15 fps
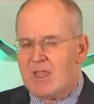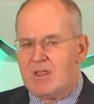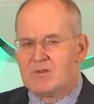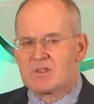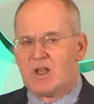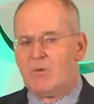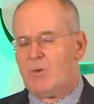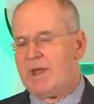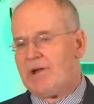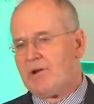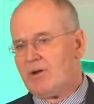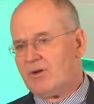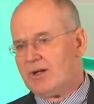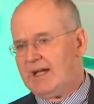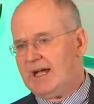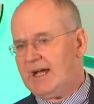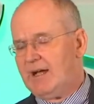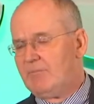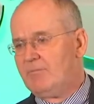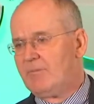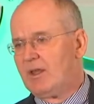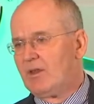So we're
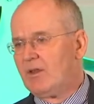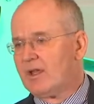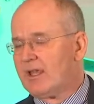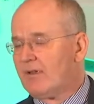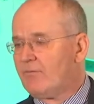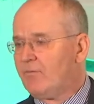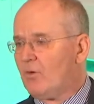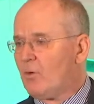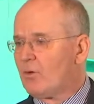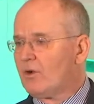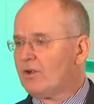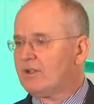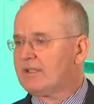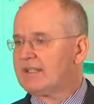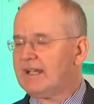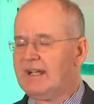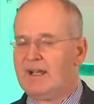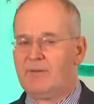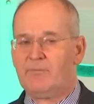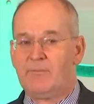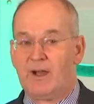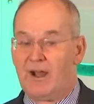looking forward,
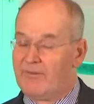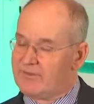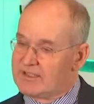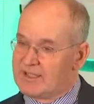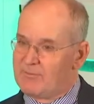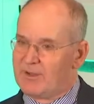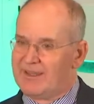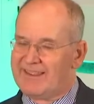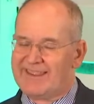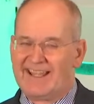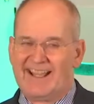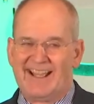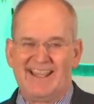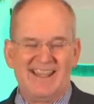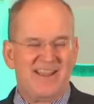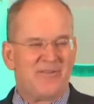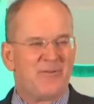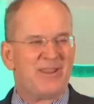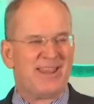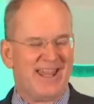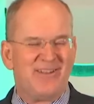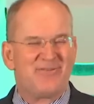obviously
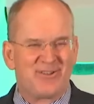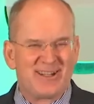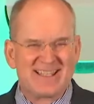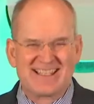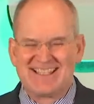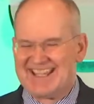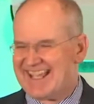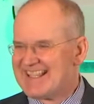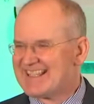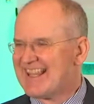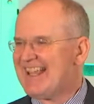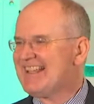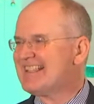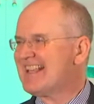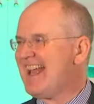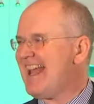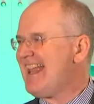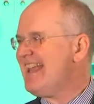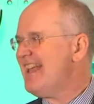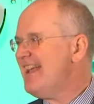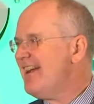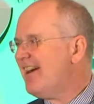with interest, as they say,
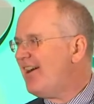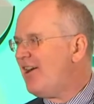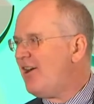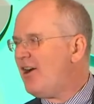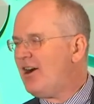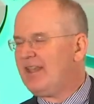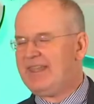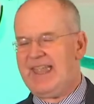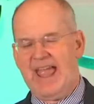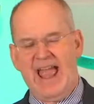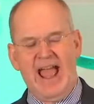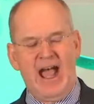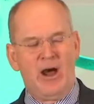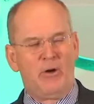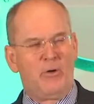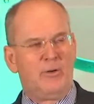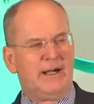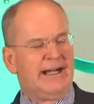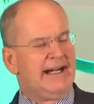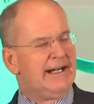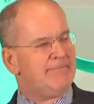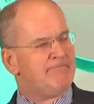on
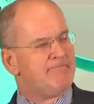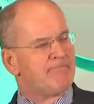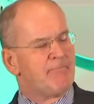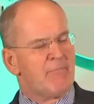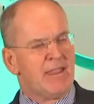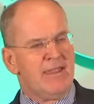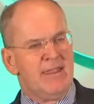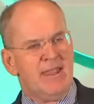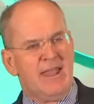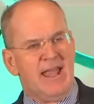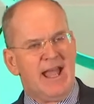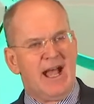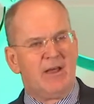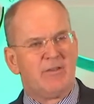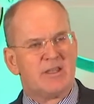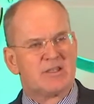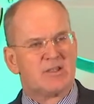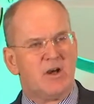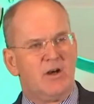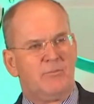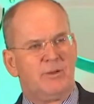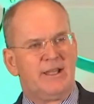how this
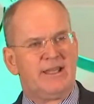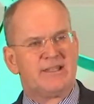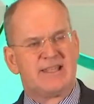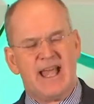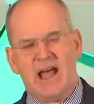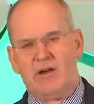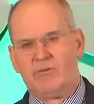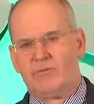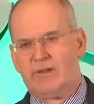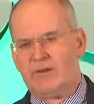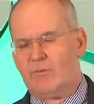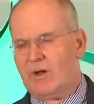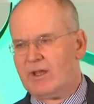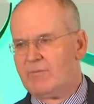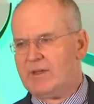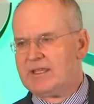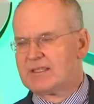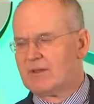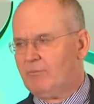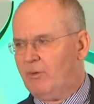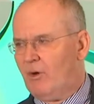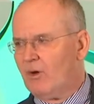all plays out. We want to be
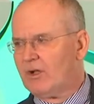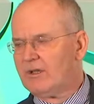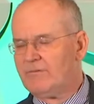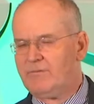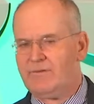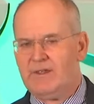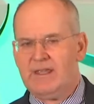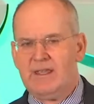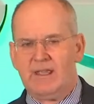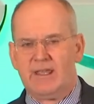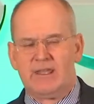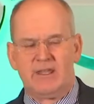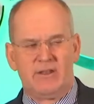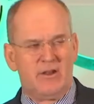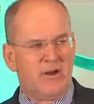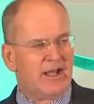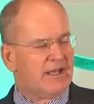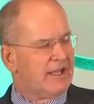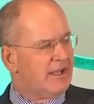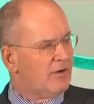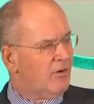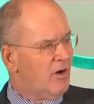supportive. You know how to
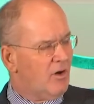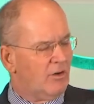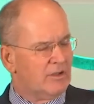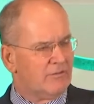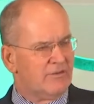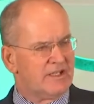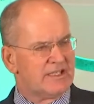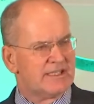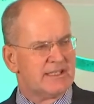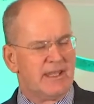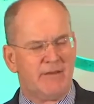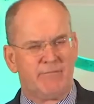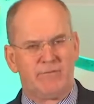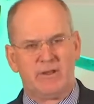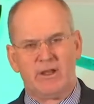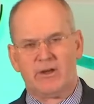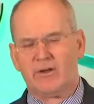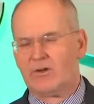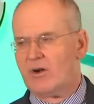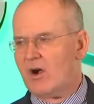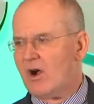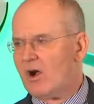get a hold of us if
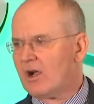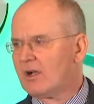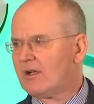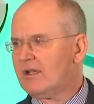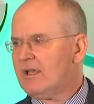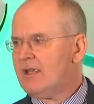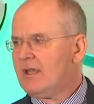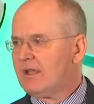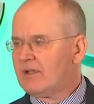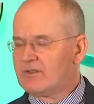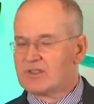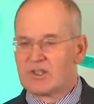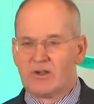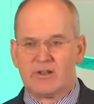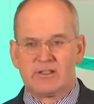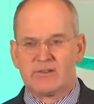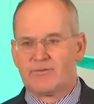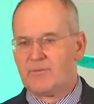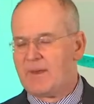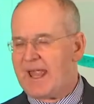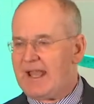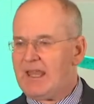there are concerns
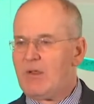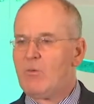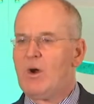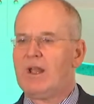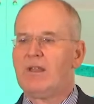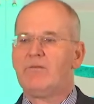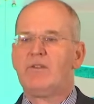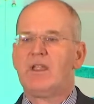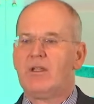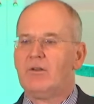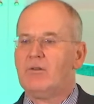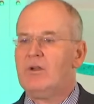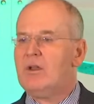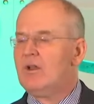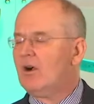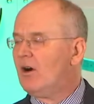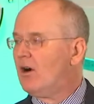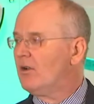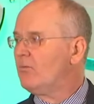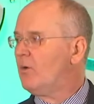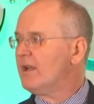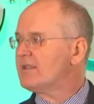from any one of you
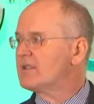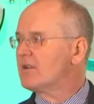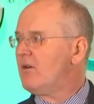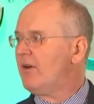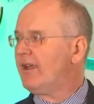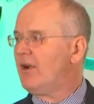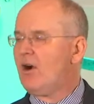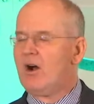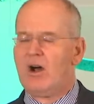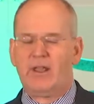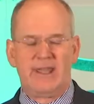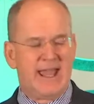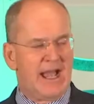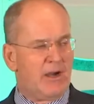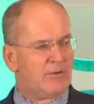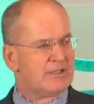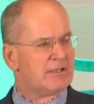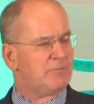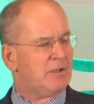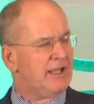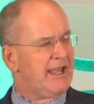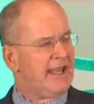on what's going on, how it's
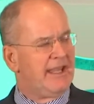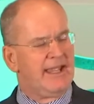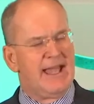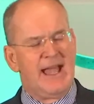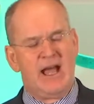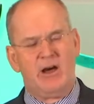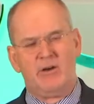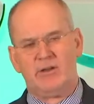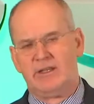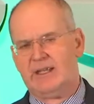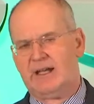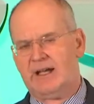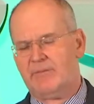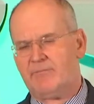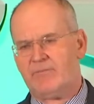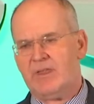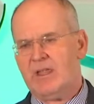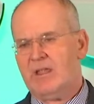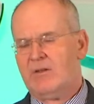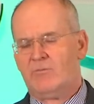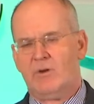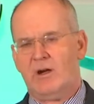playing out,
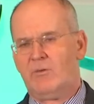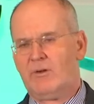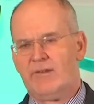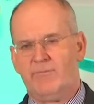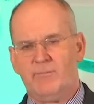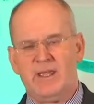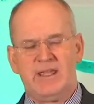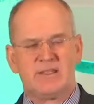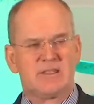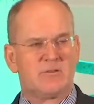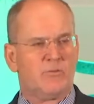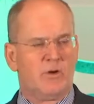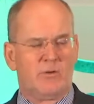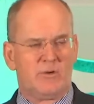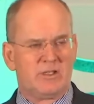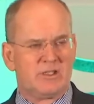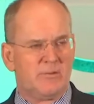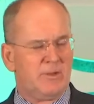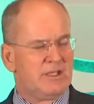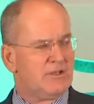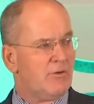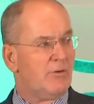what we've missed, what we
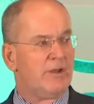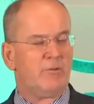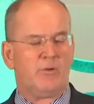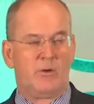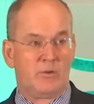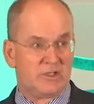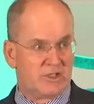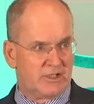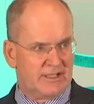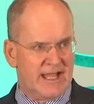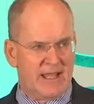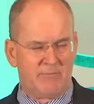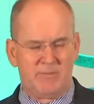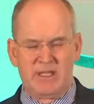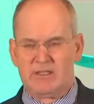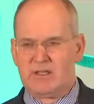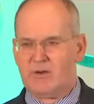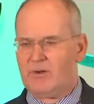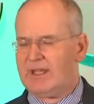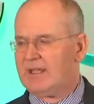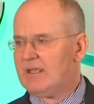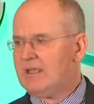should be doing, what we should not be
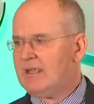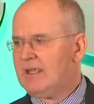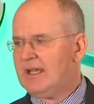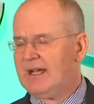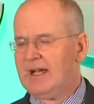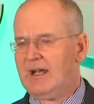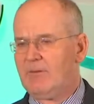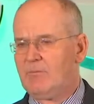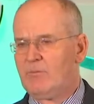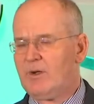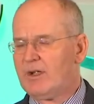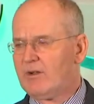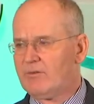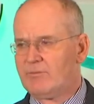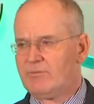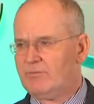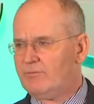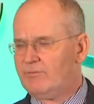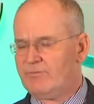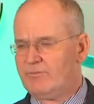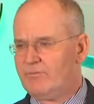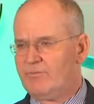doing. We're
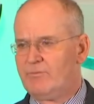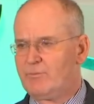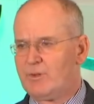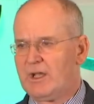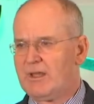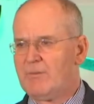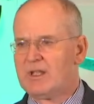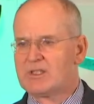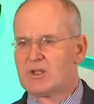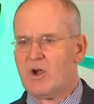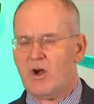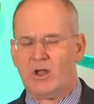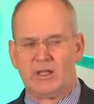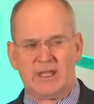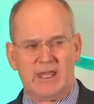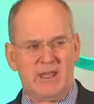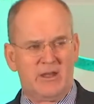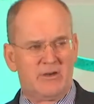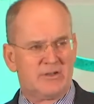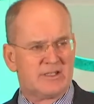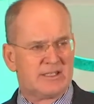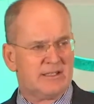pretty much all
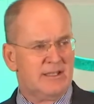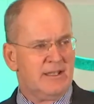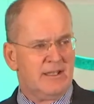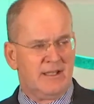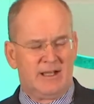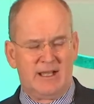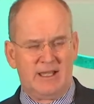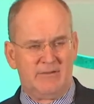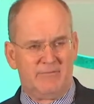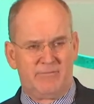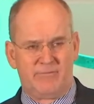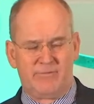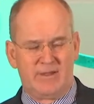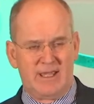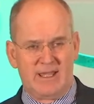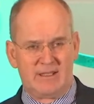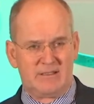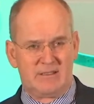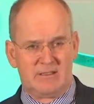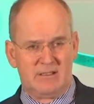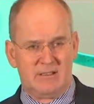ears. I've had